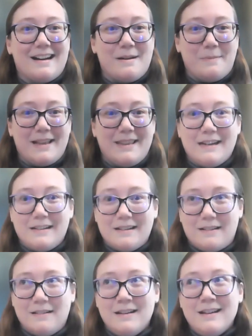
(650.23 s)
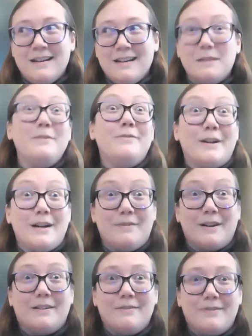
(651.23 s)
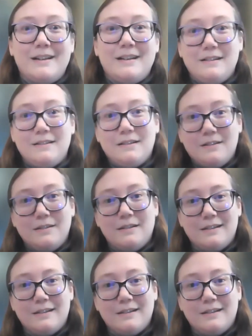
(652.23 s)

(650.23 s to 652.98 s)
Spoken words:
I think could be very relevant.